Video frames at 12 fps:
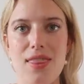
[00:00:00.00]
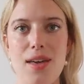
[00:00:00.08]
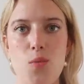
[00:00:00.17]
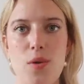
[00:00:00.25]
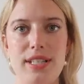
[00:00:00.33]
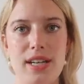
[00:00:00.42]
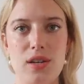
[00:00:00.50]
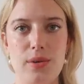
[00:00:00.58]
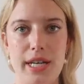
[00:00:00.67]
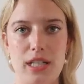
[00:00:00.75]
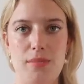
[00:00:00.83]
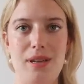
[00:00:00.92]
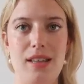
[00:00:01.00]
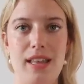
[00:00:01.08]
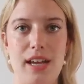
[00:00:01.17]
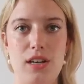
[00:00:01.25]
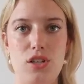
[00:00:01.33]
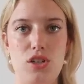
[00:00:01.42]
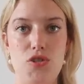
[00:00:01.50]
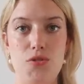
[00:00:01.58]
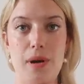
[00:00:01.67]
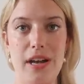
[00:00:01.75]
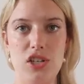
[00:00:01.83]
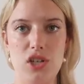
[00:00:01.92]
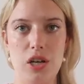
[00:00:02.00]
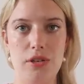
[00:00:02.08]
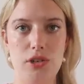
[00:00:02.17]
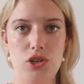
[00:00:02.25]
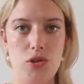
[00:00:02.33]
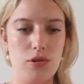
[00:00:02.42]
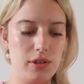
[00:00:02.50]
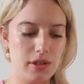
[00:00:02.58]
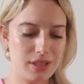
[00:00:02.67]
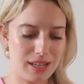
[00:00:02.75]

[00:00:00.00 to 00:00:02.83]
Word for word: that wasn't going to be like too much on the shoulders,